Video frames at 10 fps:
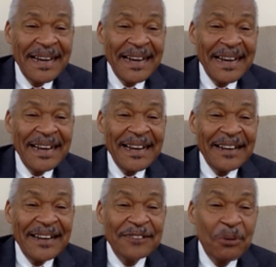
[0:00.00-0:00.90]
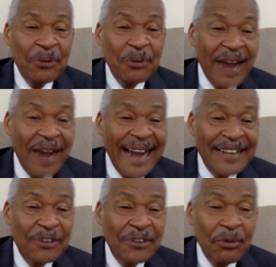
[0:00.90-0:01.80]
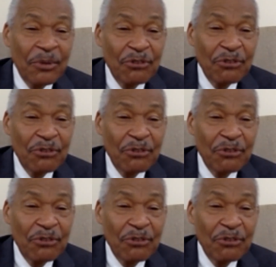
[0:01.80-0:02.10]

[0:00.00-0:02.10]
no more hiding, no more running,